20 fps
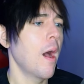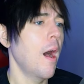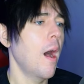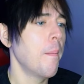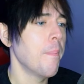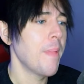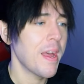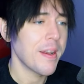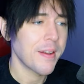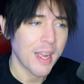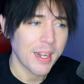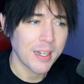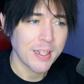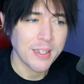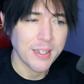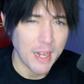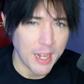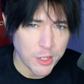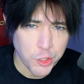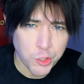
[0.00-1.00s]
That deck
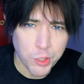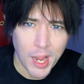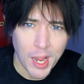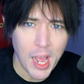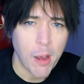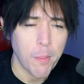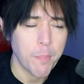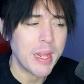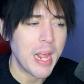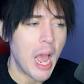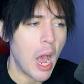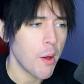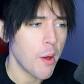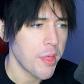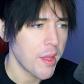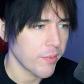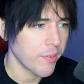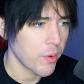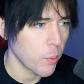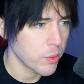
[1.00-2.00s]
did try out Meowth
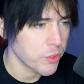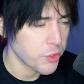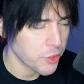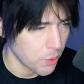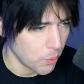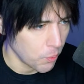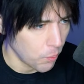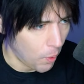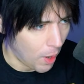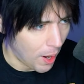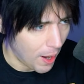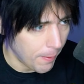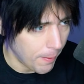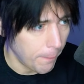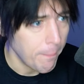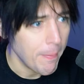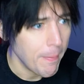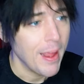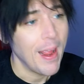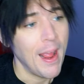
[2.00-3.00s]
every once in a
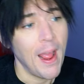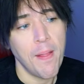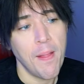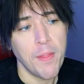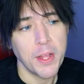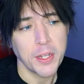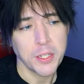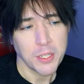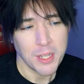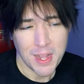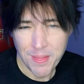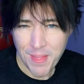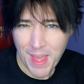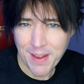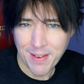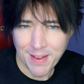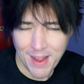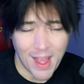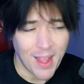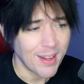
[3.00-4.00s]
while, and
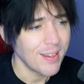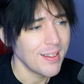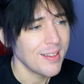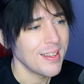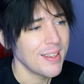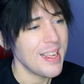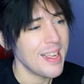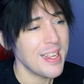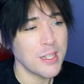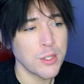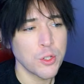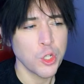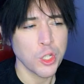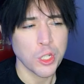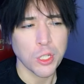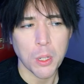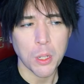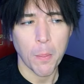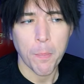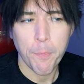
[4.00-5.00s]
that deck is
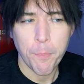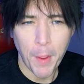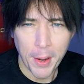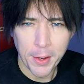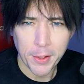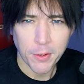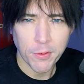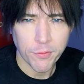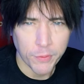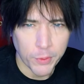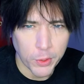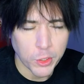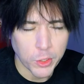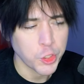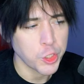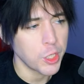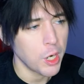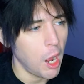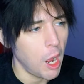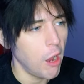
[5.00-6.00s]
just a better
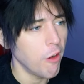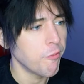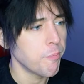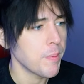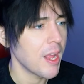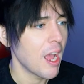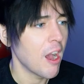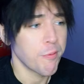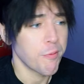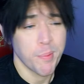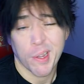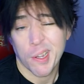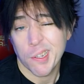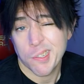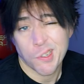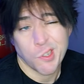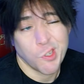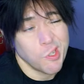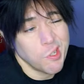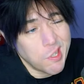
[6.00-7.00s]
version of Meowth because
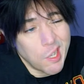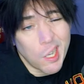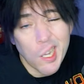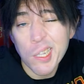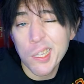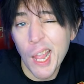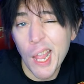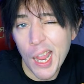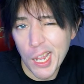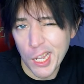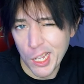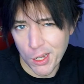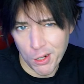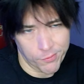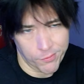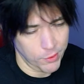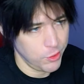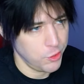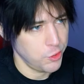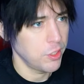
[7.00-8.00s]
it's just like a
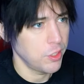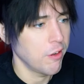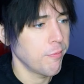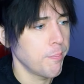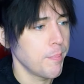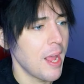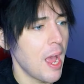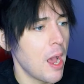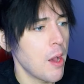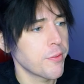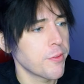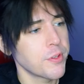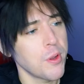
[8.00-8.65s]
tankier version of Meowth.